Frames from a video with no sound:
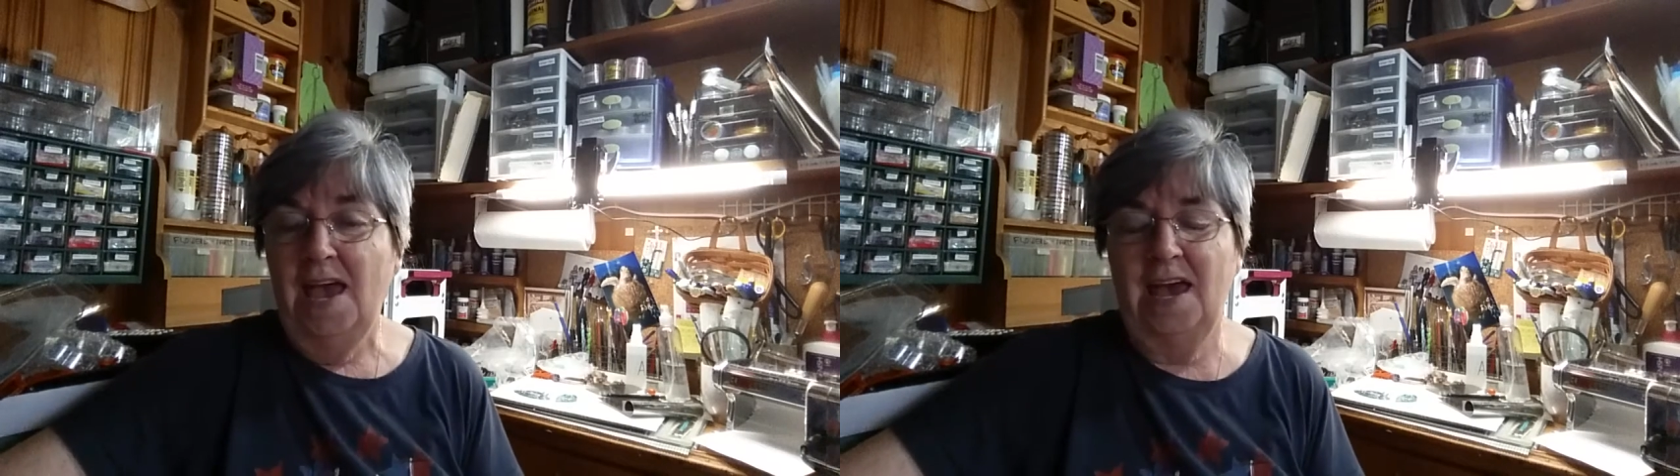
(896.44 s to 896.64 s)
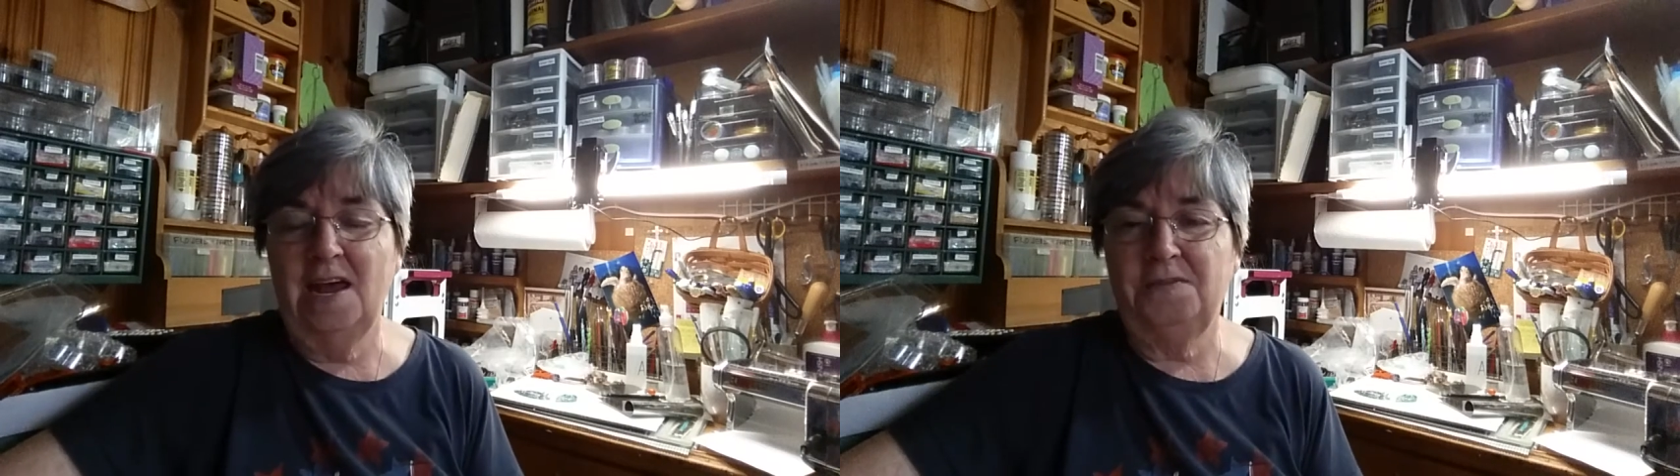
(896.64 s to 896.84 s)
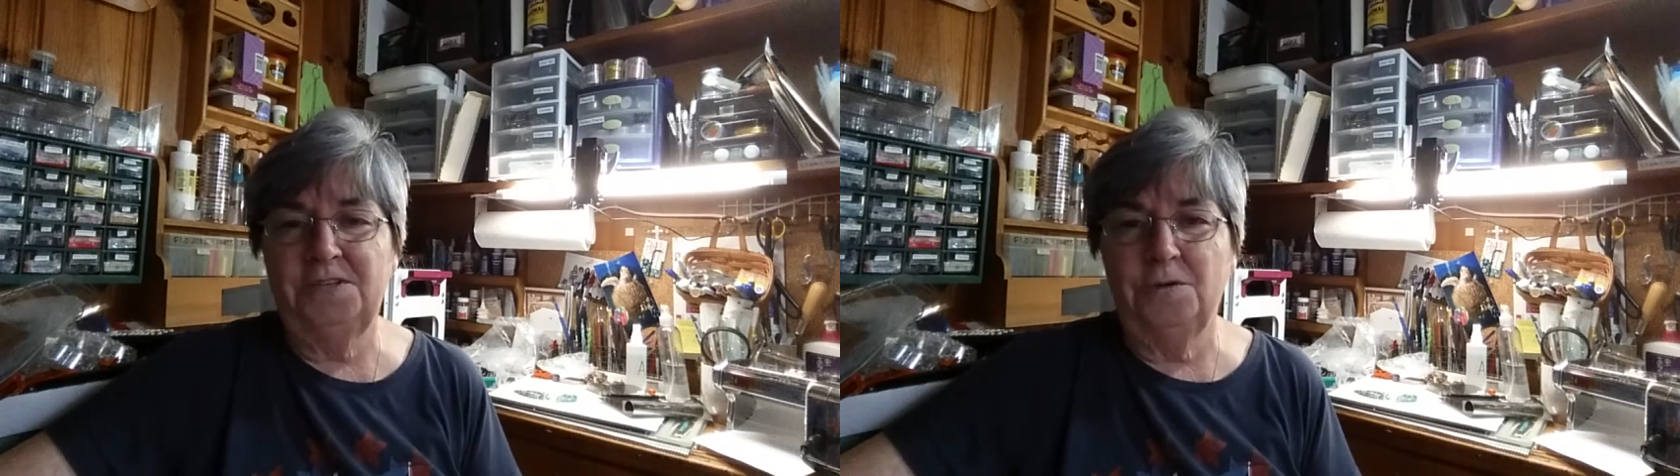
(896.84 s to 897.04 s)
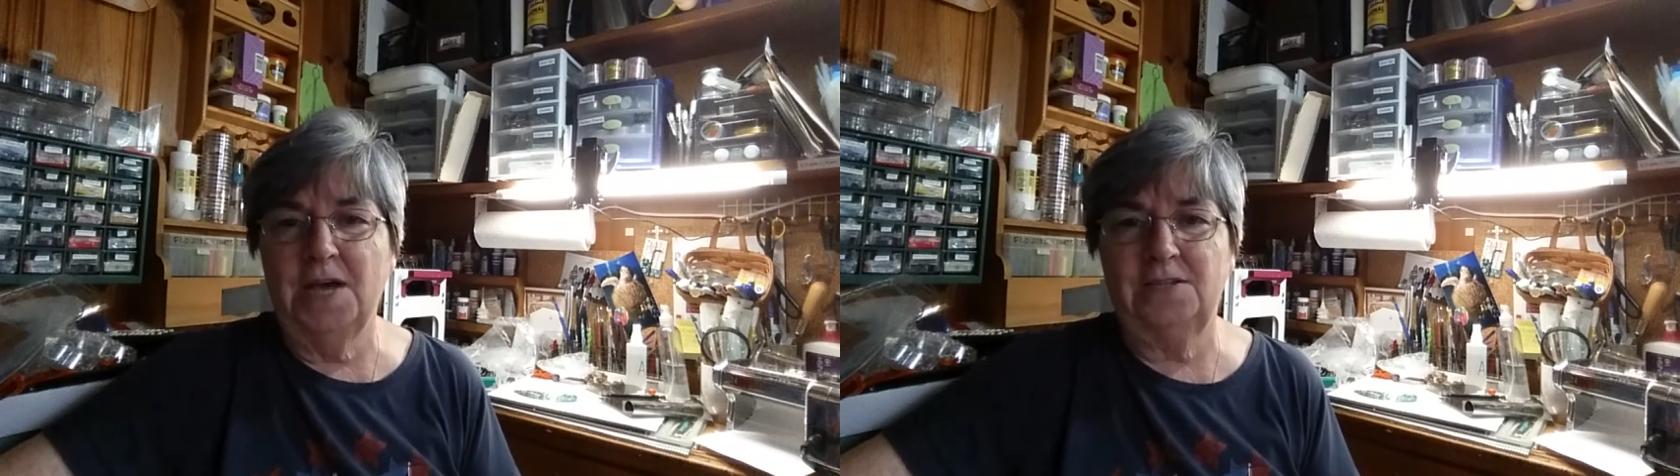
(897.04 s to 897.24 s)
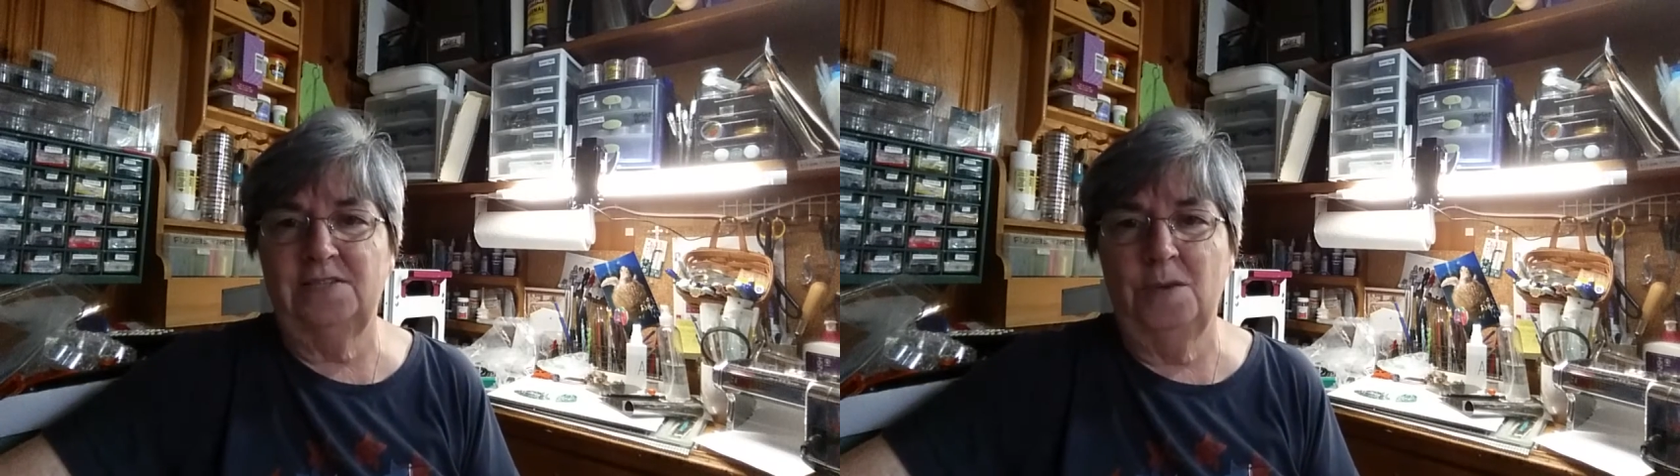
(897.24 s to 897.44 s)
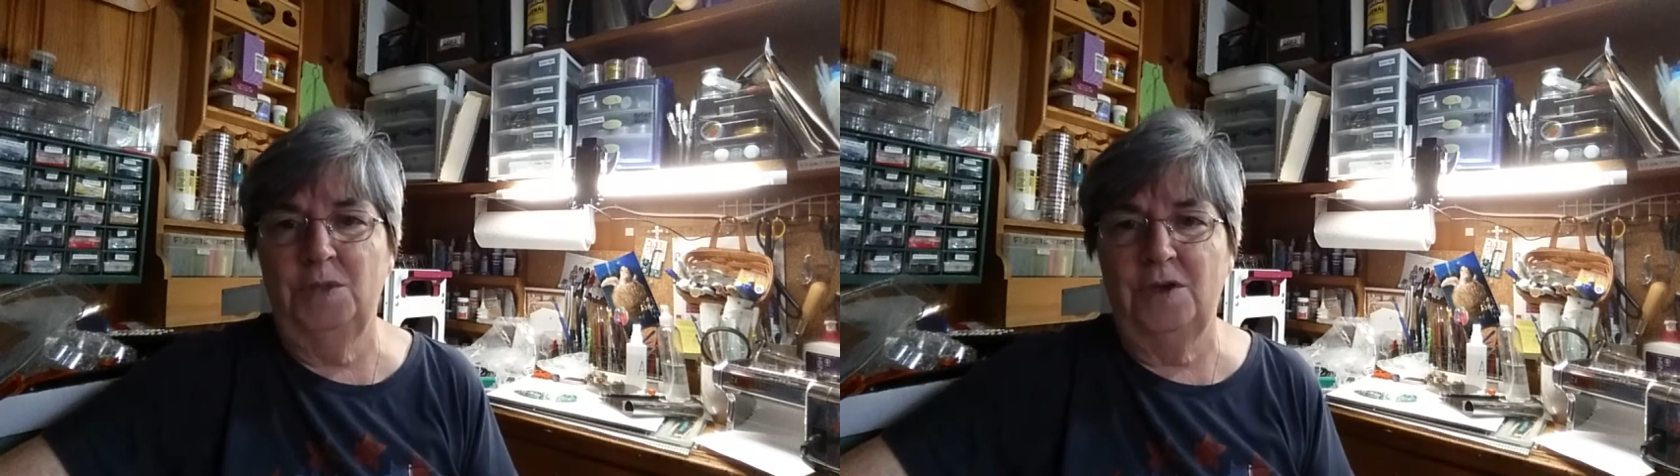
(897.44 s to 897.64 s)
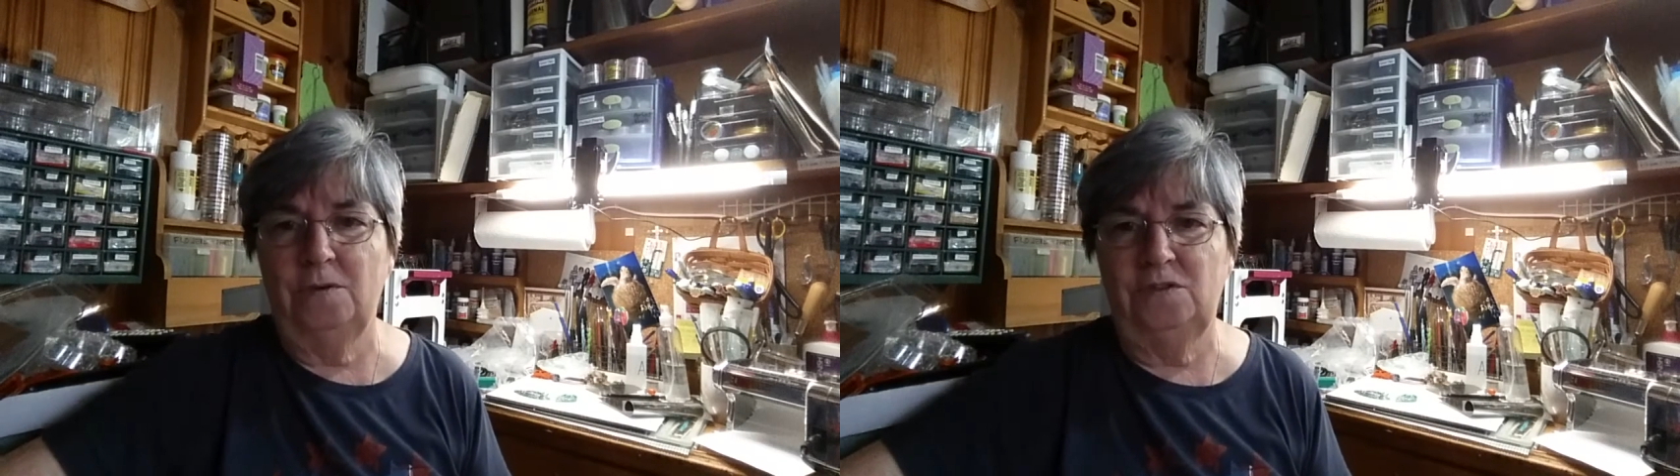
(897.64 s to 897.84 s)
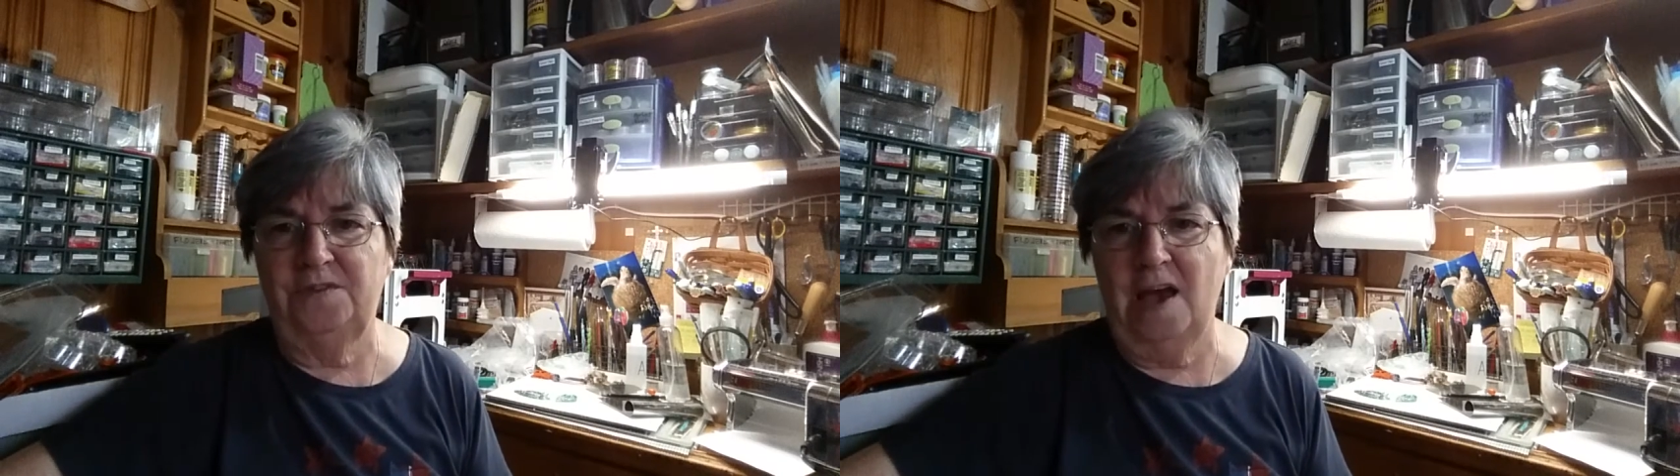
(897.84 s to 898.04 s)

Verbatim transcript: And I've still got some of those